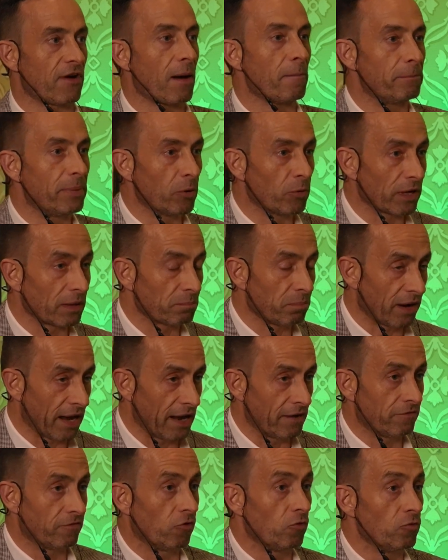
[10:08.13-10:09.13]
around building
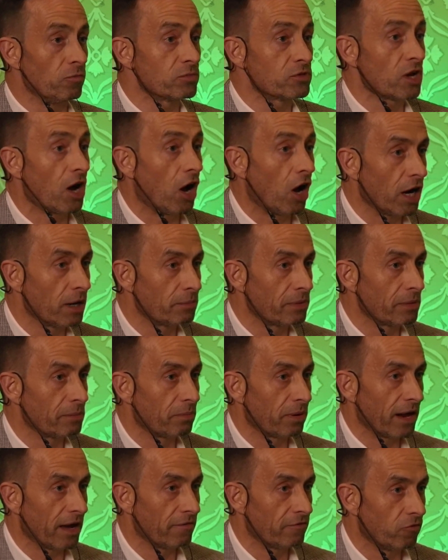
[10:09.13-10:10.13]
platforms, hybrid
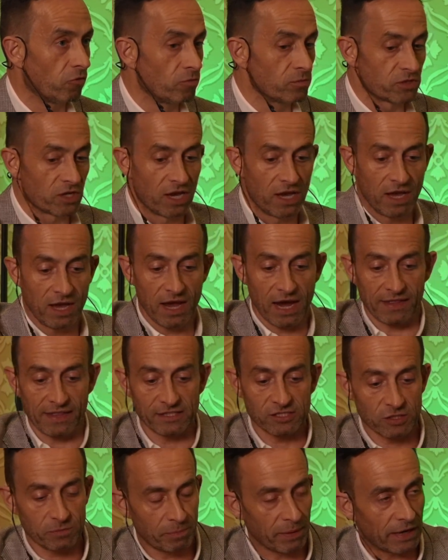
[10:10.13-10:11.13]
platforms, and
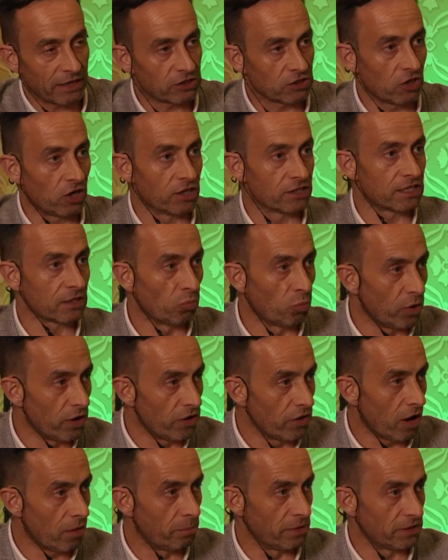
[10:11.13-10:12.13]
then specializing
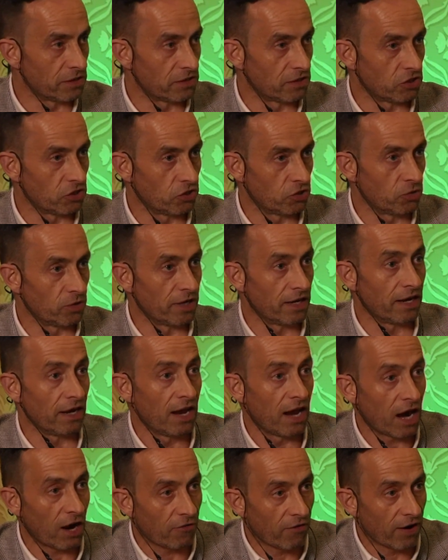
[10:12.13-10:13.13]
with our business unit
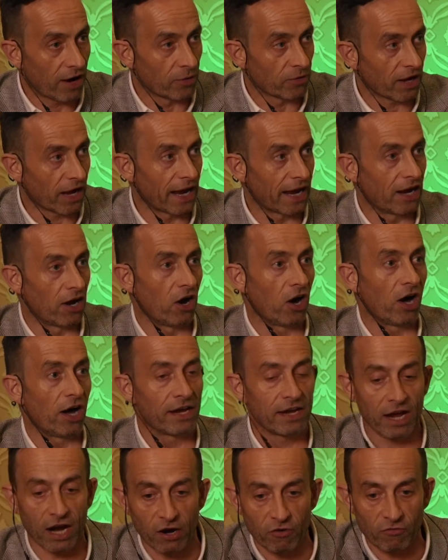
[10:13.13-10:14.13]
around
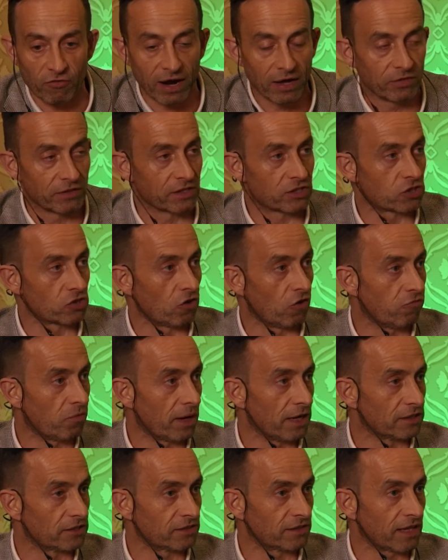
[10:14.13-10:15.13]
AI, around the
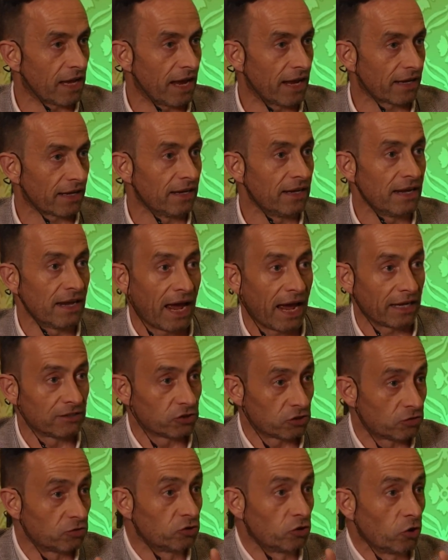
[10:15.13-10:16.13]
software stack, and
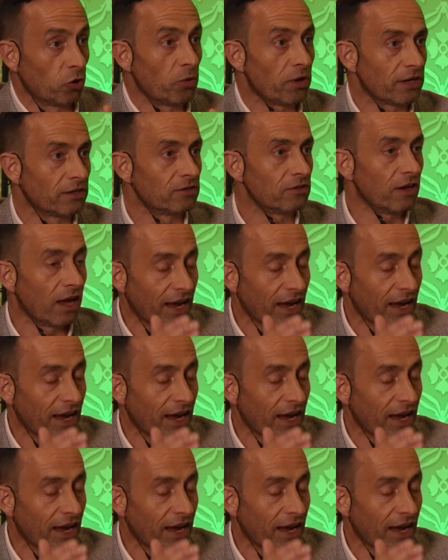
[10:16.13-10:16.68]
just doing